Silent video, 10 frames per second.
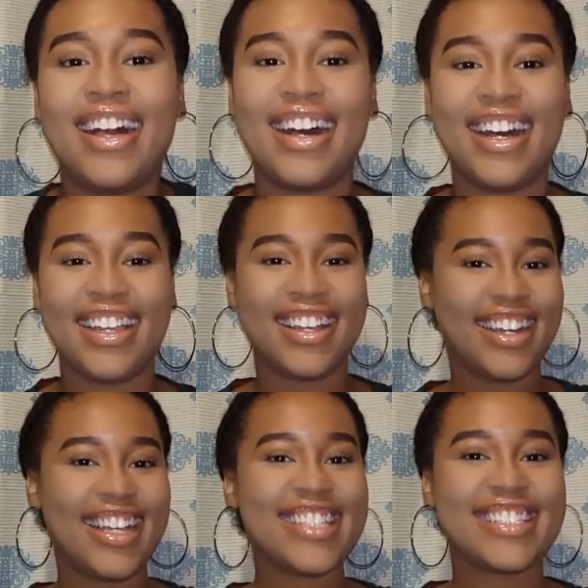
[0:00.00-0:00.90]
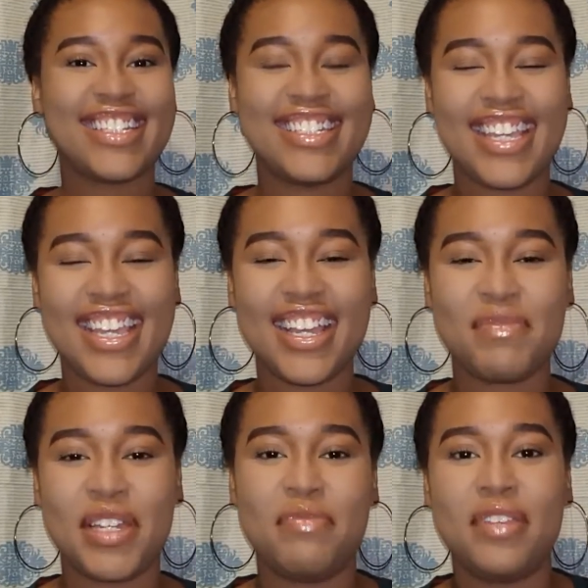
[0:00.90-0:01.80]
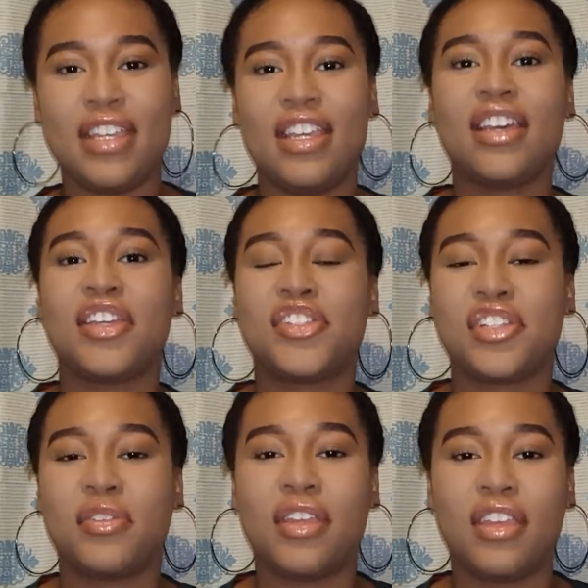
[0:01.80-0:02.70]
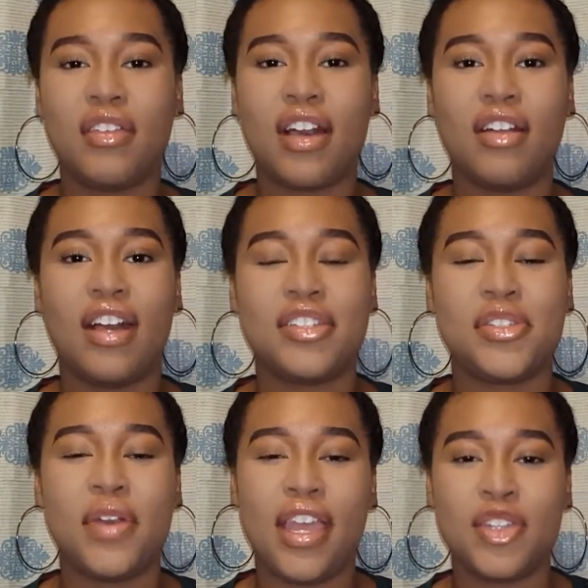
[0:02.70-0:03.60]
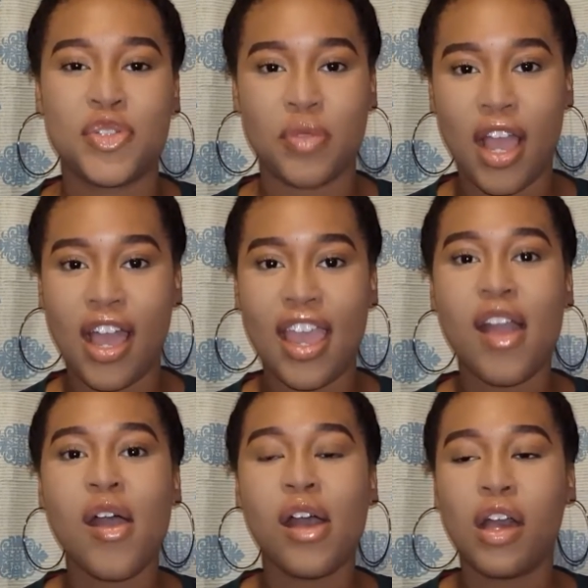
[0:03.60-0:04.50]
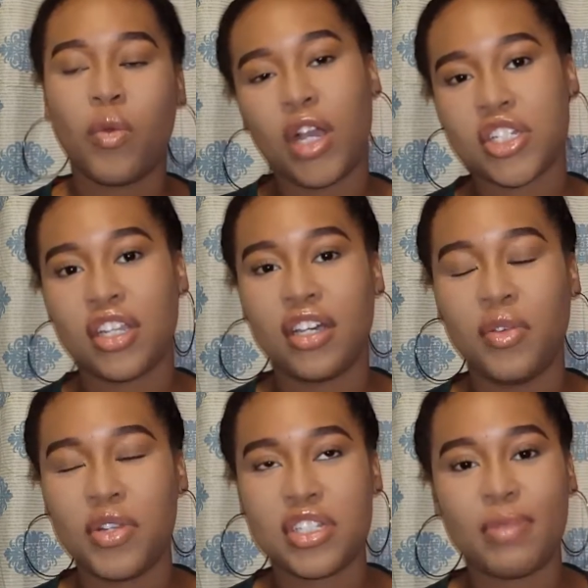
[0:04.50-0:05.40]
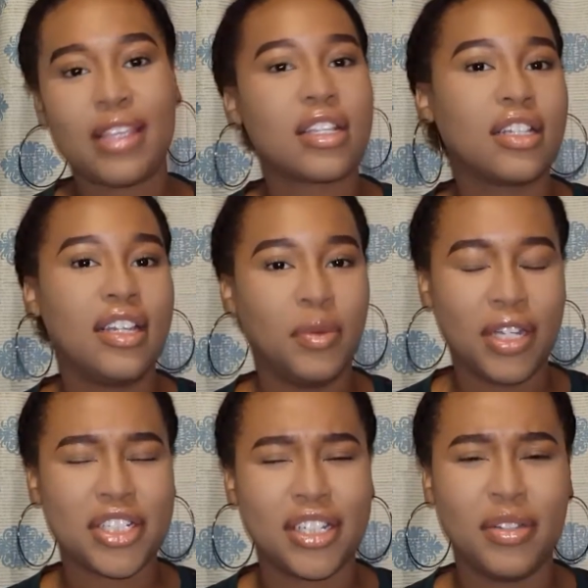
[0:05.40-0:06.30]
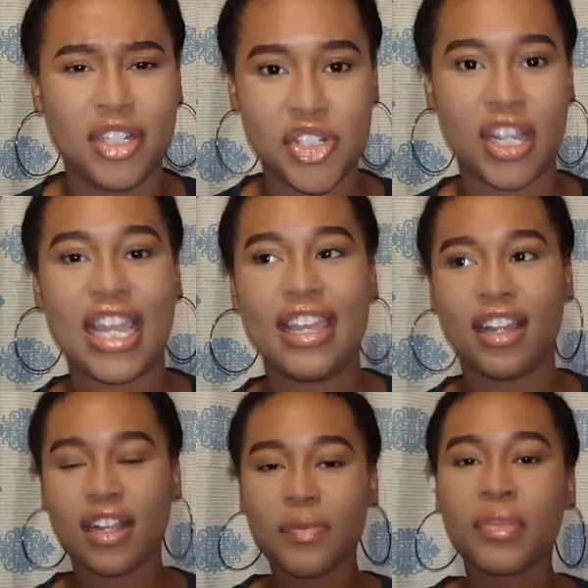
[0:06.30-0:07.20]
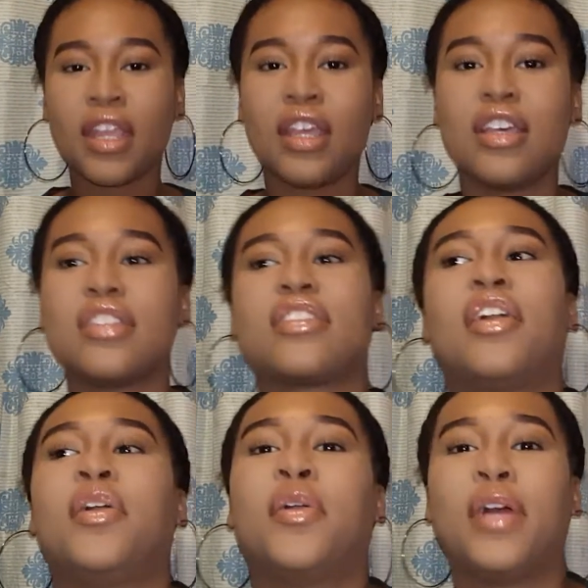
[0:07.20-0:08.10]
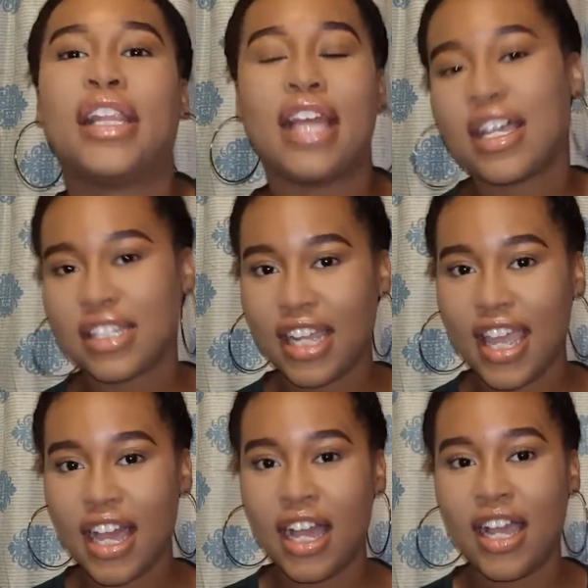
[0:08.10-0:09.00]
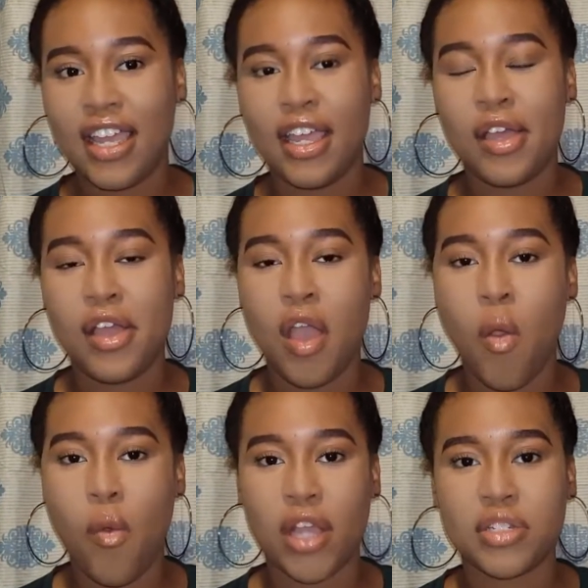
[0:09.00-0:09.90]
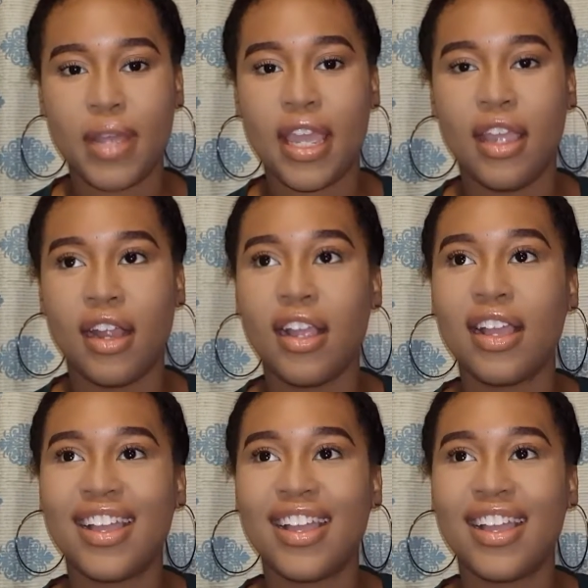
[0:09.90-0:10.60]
Hi guys, today I'm going to be showing you how I do a dry wash and go, which is basically a wash and go on dry hair. So last night I washed my hair